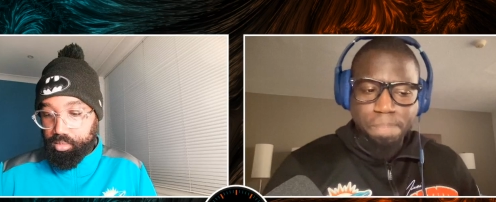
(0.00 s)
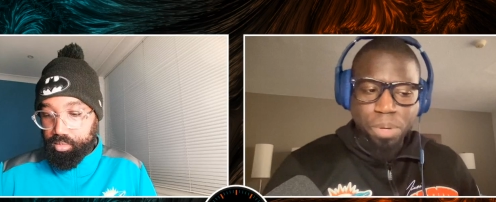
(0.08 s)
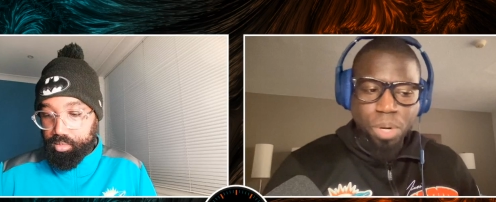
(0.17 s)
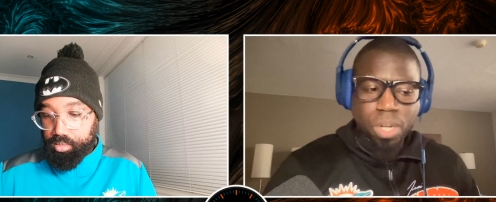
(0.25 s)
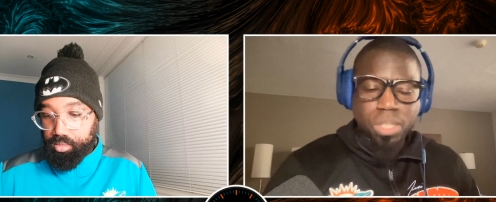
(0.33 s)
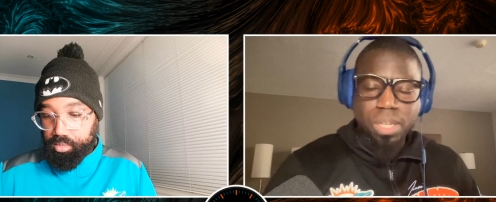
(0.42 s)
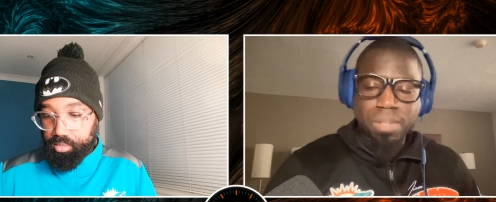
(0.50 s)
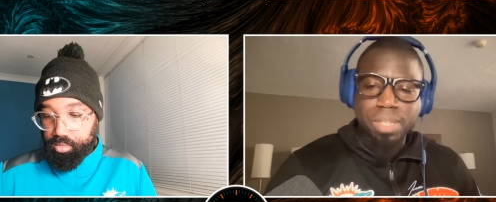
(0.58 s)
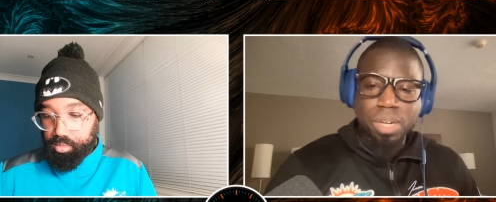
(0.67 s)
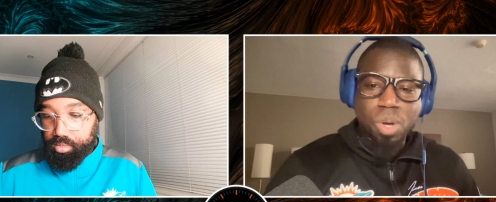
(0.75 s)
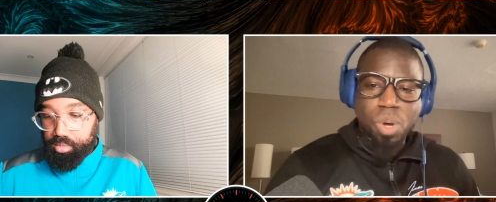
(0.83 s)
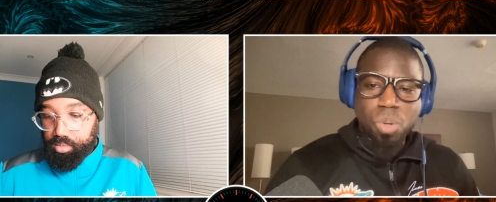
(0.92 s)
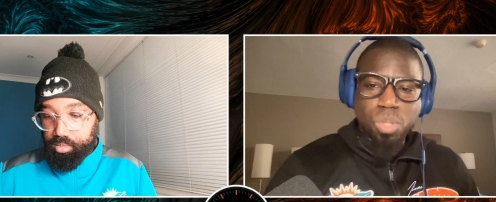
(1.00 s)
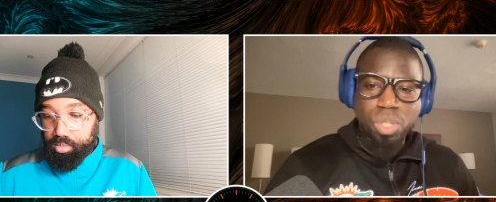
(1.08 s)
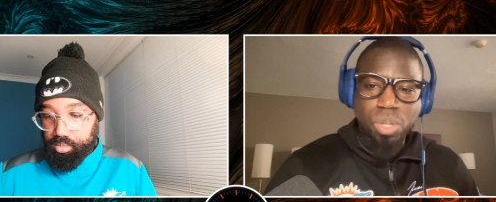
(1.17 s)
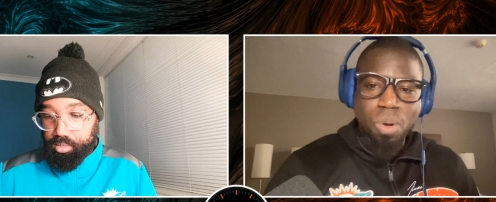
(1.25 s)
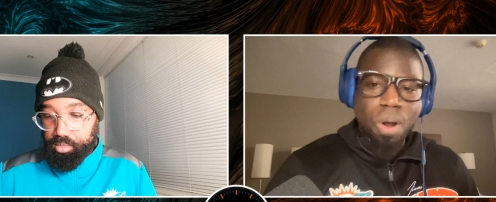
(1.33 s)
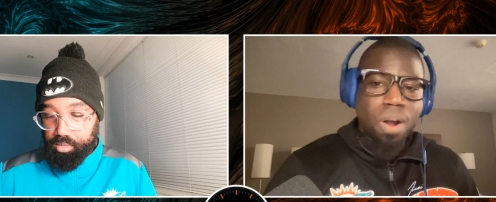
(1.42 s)
Speaker 1: put ourselves in a hole
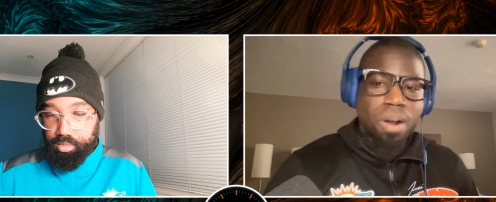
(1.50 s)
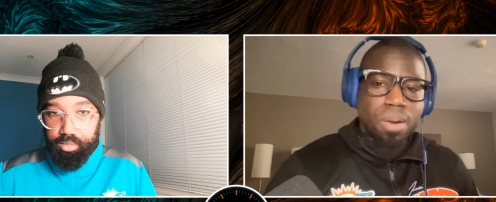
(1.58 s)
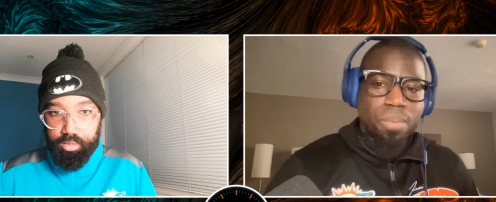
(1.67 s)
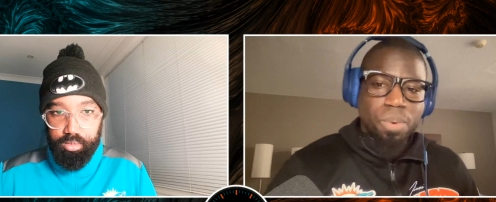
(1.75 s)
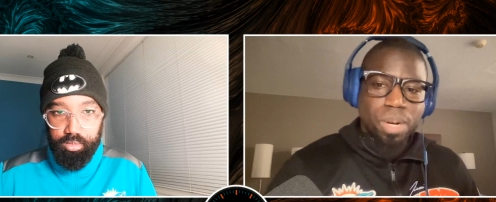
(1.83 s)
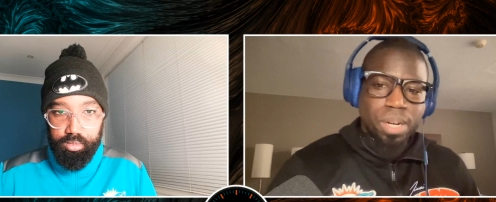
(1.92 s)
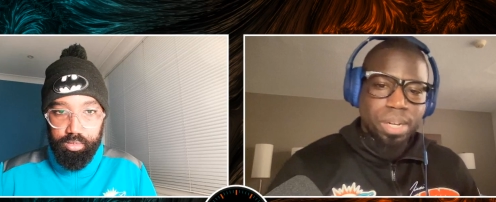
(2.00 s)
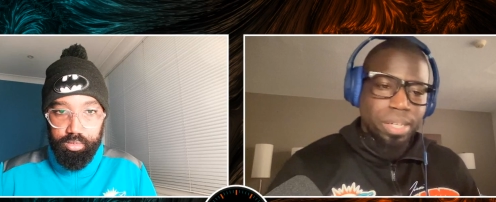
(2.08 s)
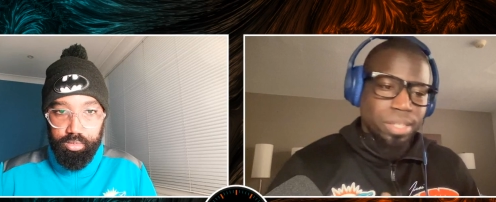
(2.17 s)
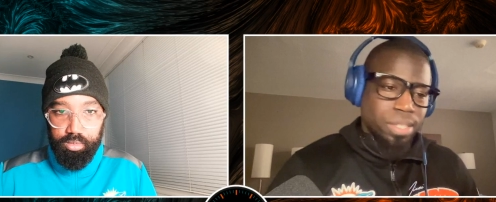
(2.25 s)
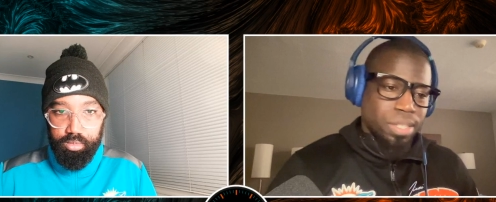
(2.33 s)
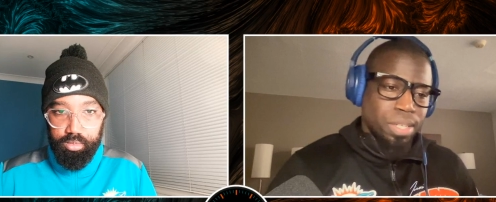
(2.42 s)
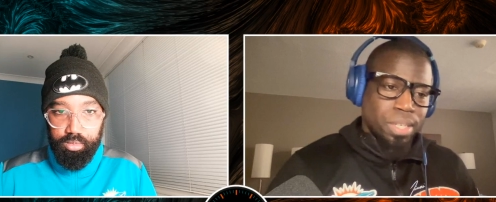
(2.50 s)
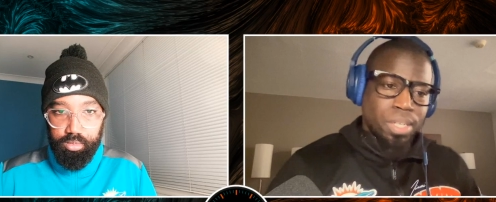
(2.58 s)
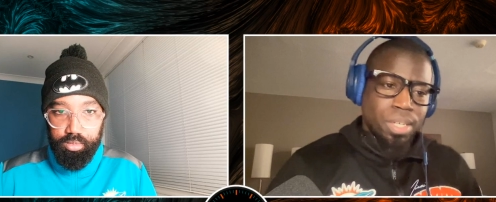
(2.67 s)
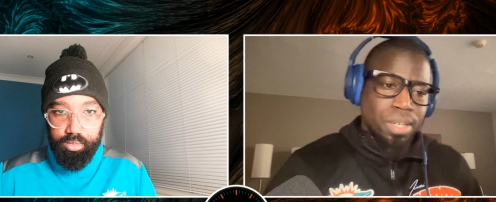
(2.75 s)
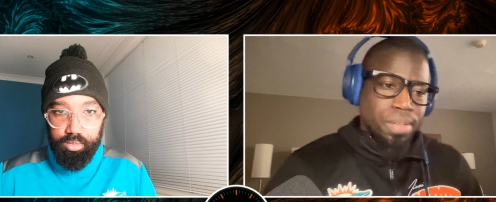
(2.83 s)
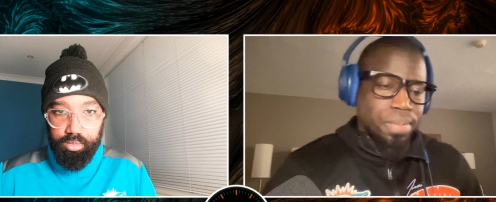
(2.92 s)
so hard where it's
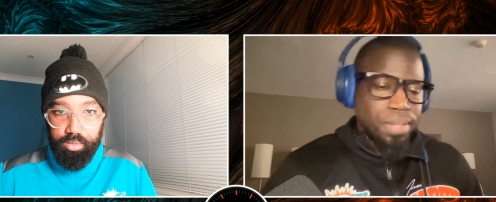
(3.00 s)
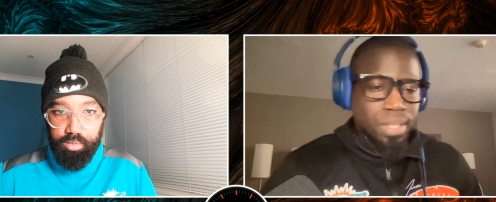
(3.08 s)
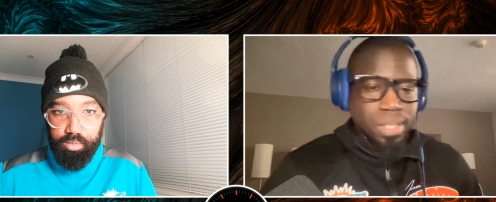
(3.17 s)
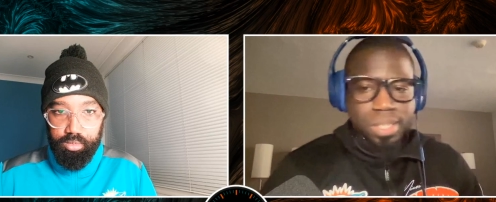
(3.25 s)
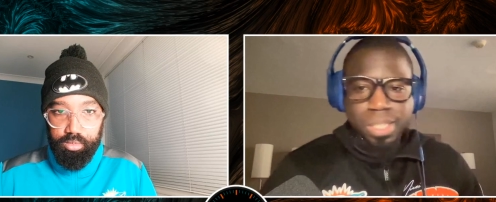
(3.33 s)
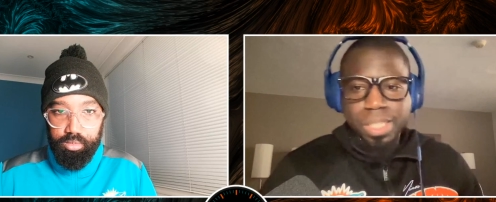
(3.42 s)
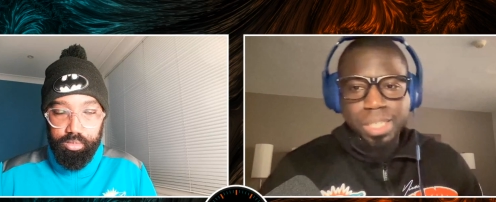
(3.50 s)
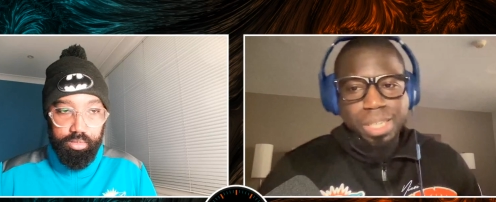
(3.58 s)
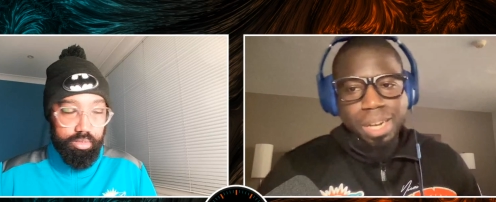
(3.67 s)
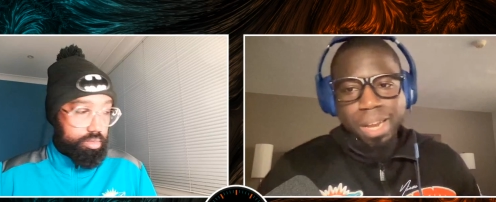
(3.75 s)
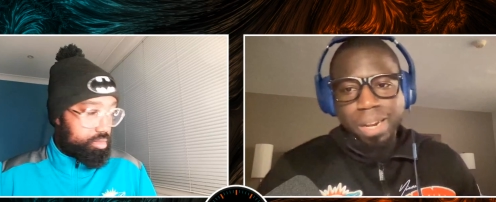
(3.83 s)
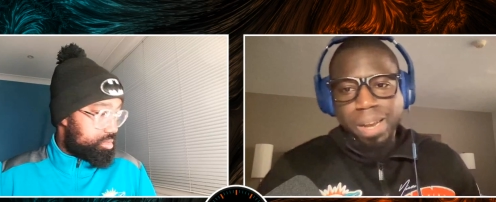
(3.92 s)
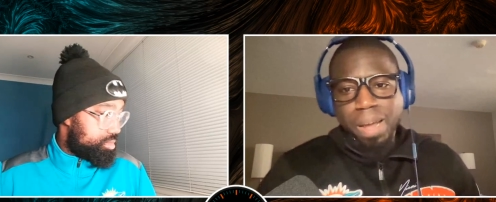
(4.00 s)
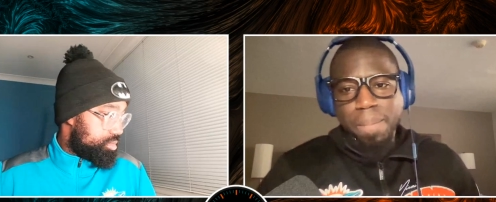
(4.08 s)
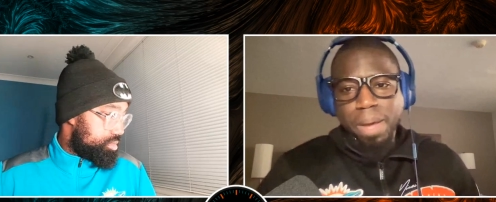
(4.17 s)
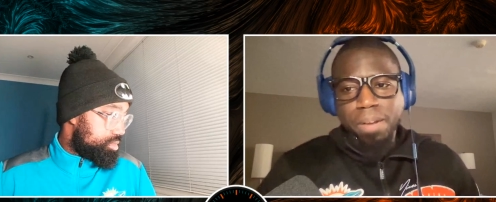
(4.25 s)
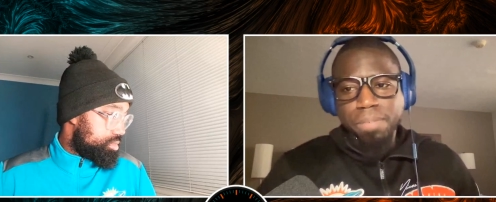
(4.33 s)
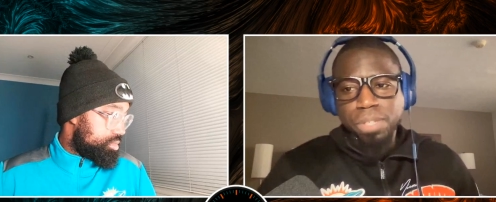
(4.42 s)
it's just a lot to climb
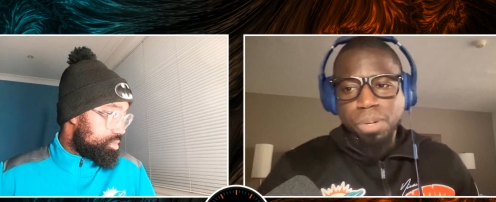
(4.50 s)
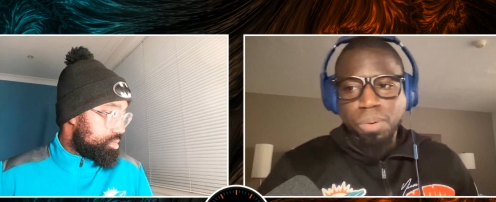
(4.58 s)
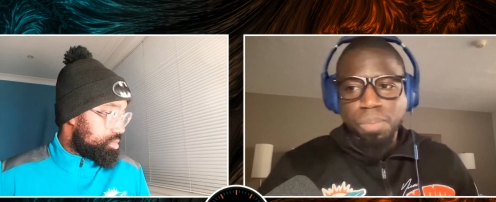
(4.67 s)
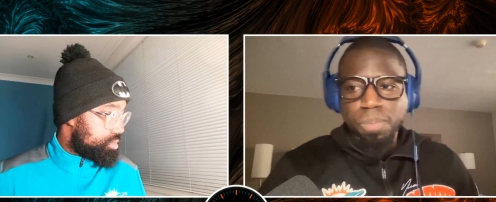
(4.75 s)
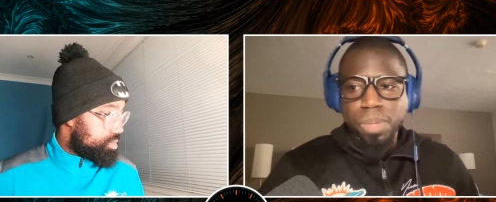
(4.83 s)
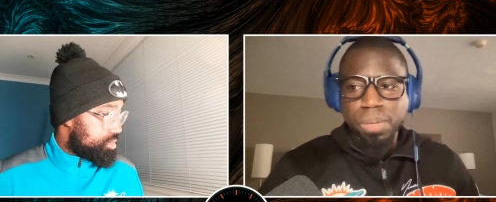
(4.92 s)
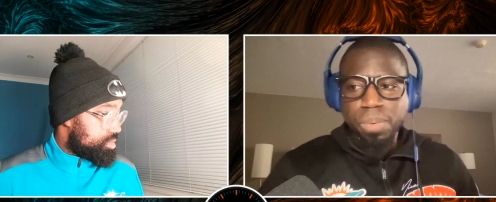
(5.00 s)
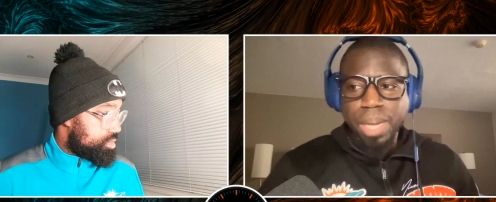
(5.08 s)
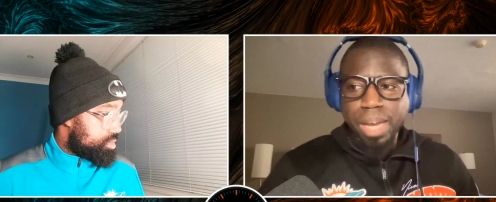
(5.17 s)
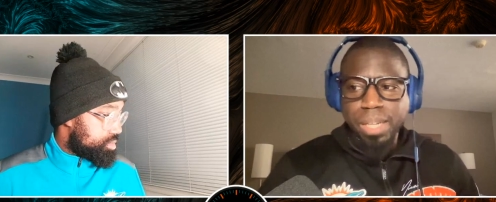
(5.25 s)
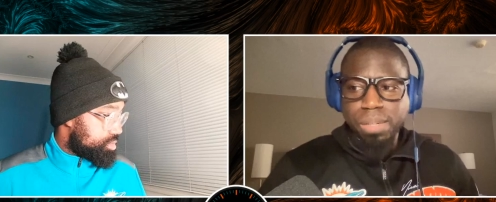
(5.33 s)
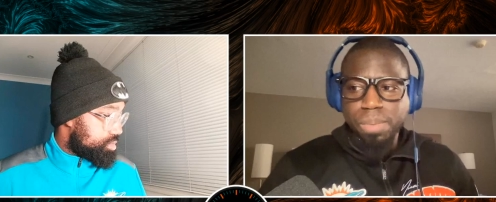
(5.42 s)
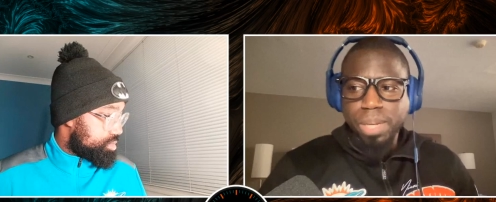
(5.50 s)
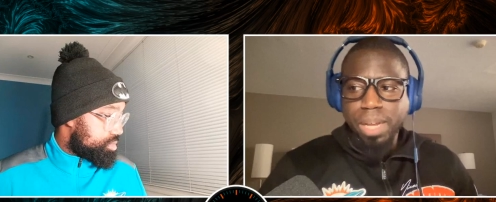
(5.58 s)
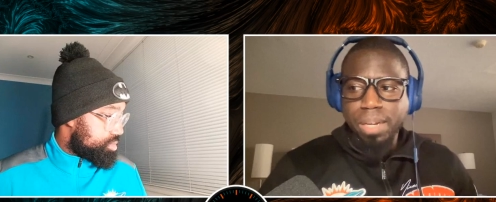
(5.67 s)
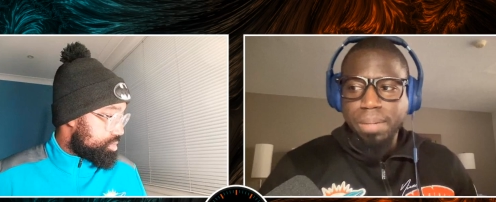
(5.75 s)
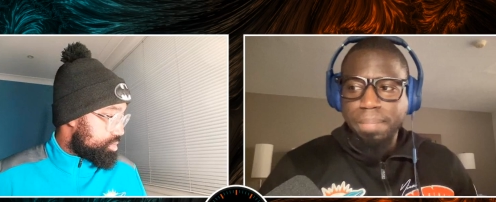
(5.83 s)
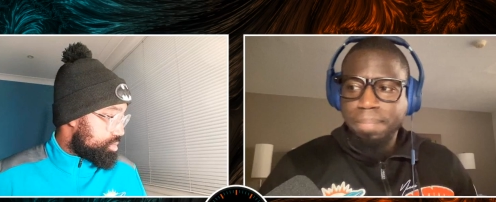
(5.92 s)
out of. So we we gotta we
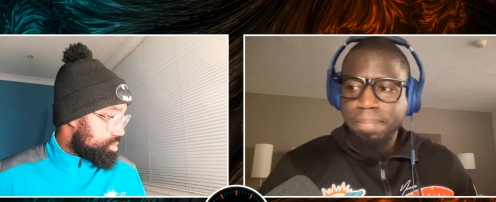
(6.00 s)
gotta